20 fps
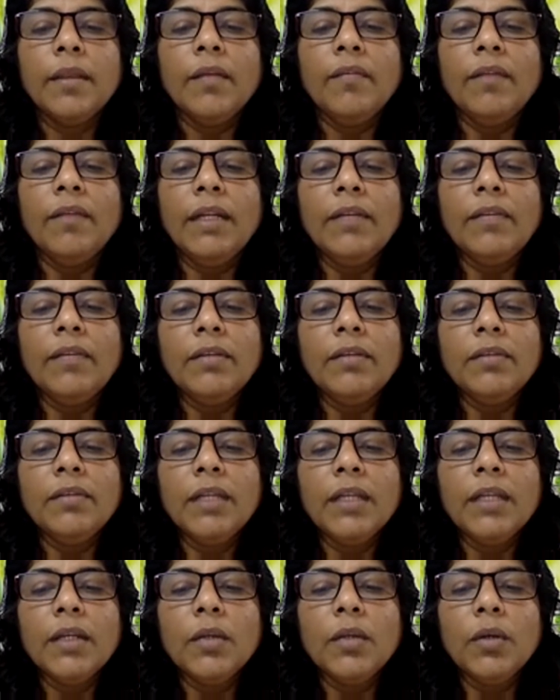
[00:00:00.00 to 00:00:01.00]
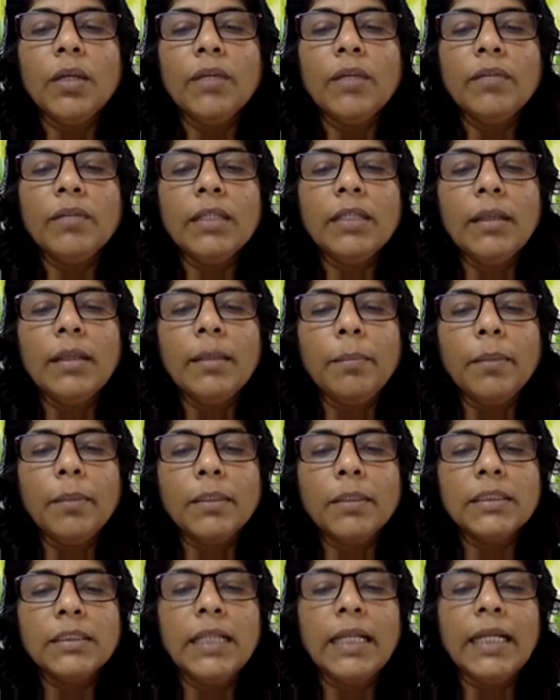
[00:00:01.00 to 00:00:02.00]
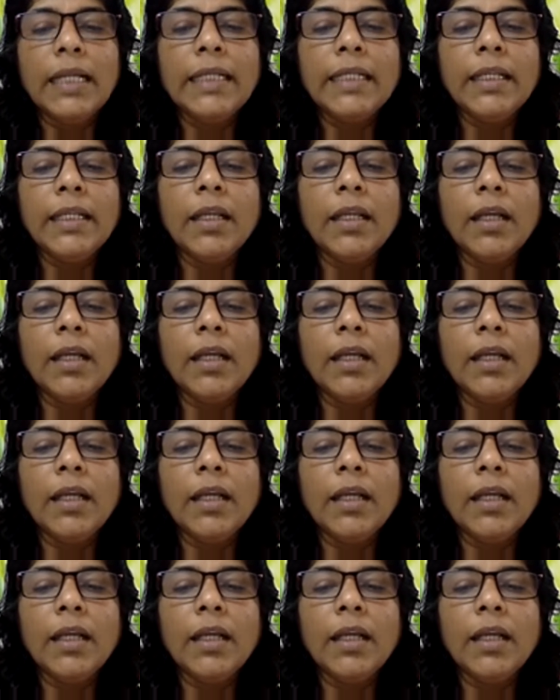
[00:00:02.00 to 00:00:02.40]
Whenever we are going with the personality